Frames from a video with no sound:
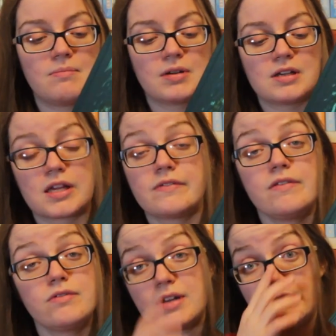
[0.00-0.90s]
because I've
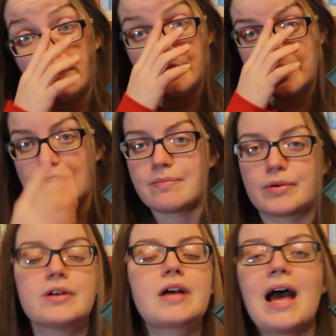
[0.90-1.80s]
never read a Fonda Lee
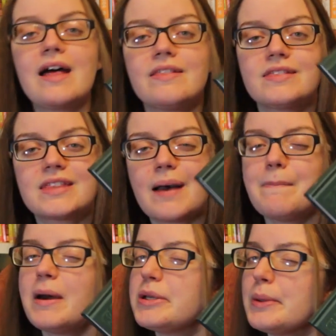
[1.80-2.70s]
book. And that
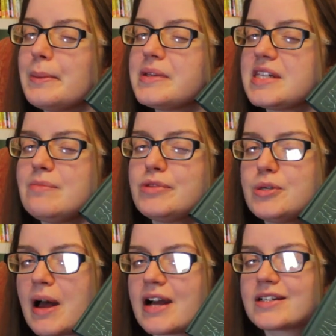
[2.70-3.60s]
might not seem too
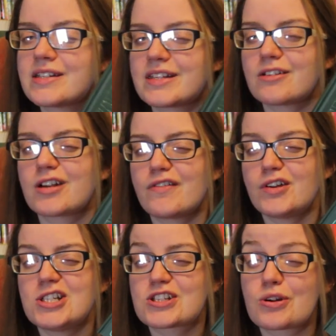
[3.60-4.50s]
bad, considering I've
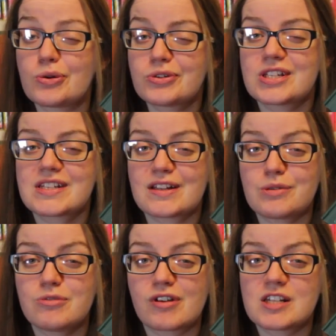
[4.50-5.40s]
only just hauled this
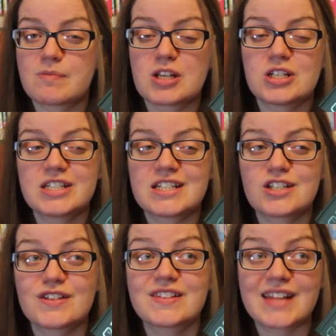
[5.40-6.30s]
Illumicrate Special
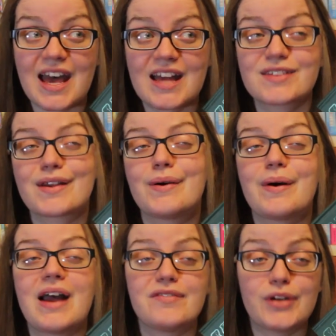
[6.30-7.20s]
Edition set, so
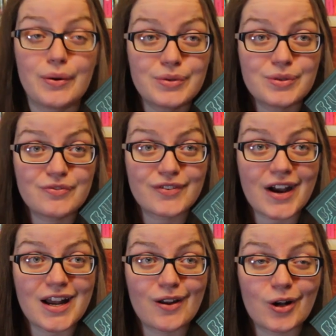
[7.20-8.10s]
I haven't owned them for
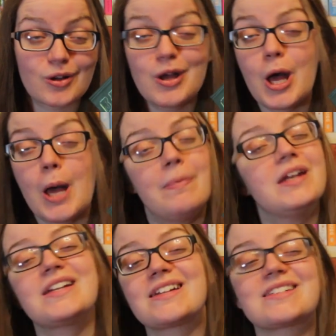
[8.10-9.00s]
very long. But
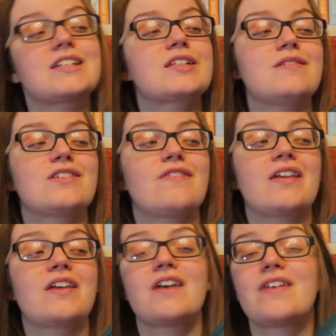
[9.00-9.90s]
it doesn't excuse the
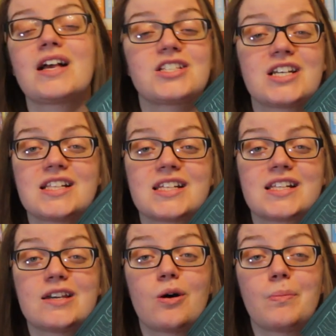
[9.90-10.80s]
fact that I've had Jade
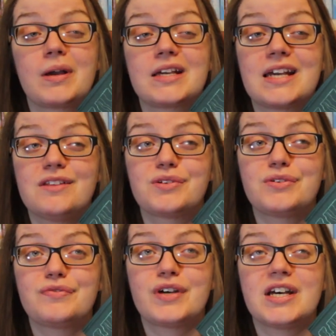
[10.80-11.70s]
City on my
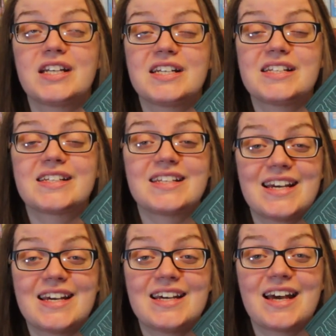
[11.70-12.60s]
Kindle for at least a
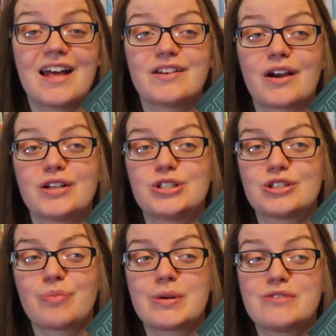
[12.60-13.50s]
year, and I should
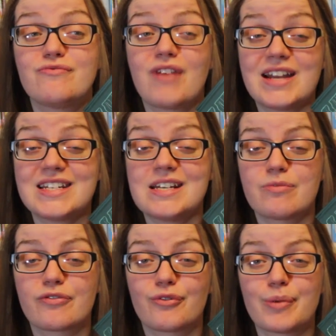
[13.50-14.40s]
have probably read it
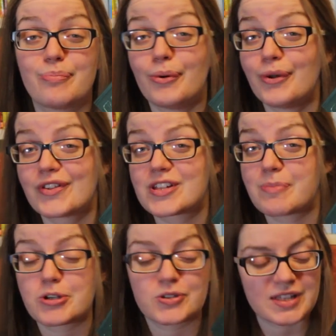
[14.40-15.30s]
before I bought the
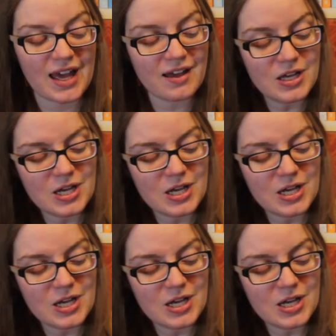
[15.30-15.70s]
special set.